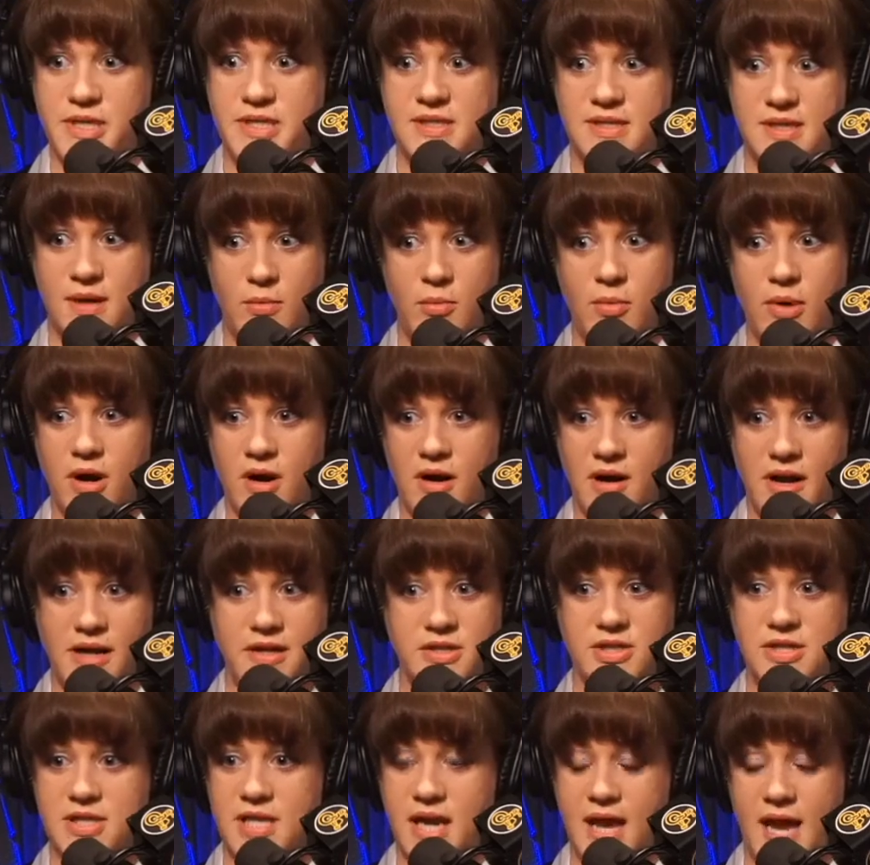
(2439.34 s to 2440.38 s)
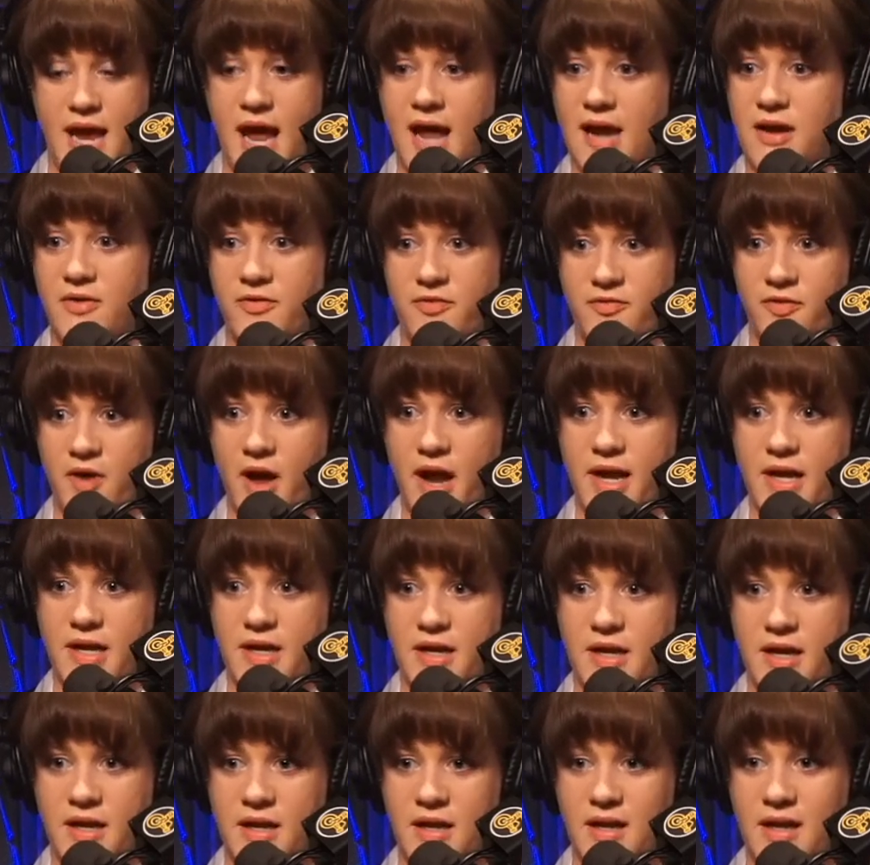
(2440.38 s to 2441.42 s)
somewhere and I just had to find
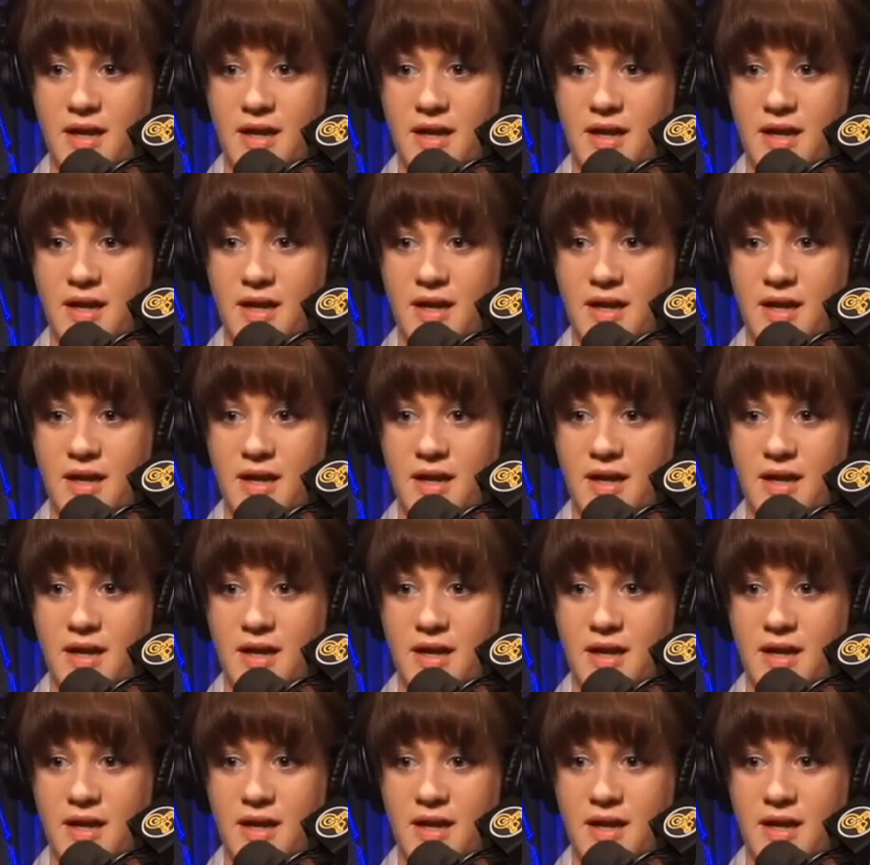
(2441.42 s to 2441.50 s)
it.